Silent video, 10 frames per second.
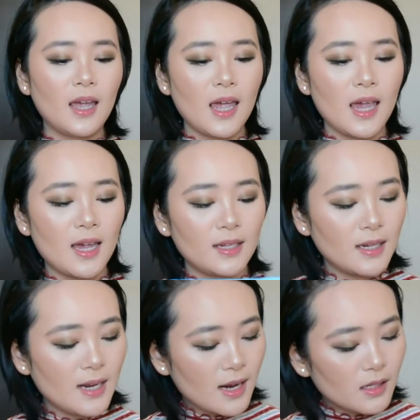And
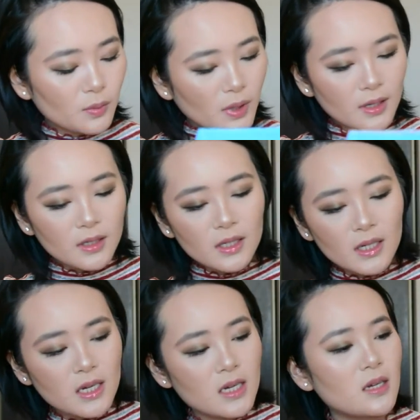the next one
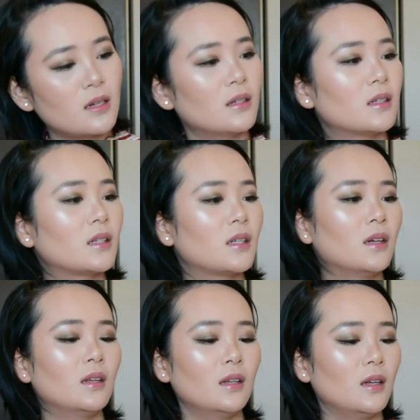is
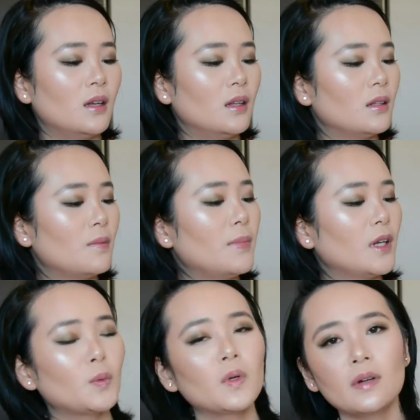the
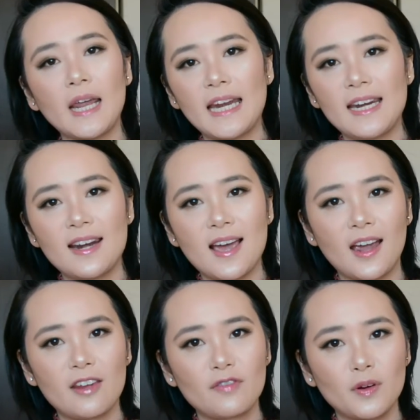Mineral
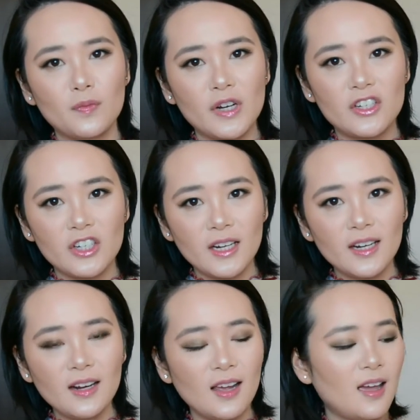89 from
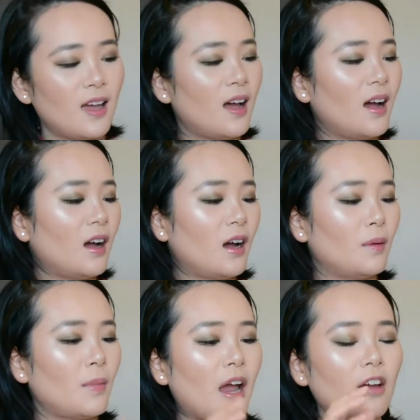Vichy.
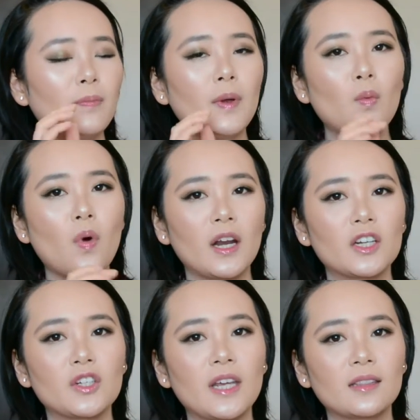Um, I have been
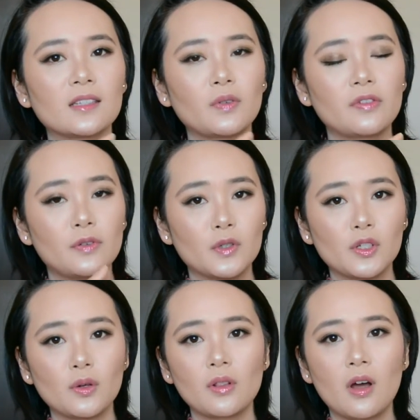wanting to get this one for
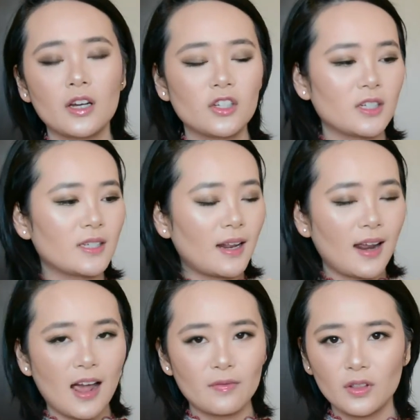so long. It's just I
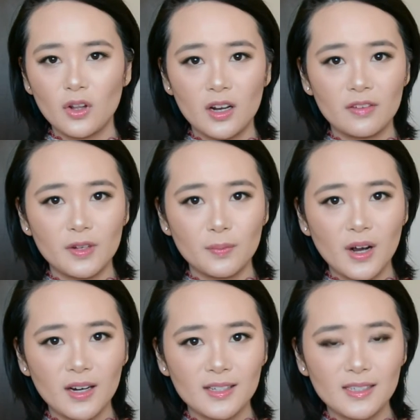have a lot of the
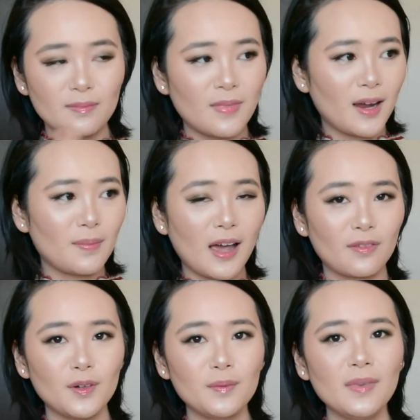products in my
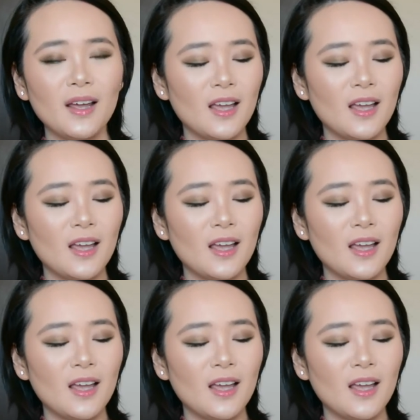bathroom.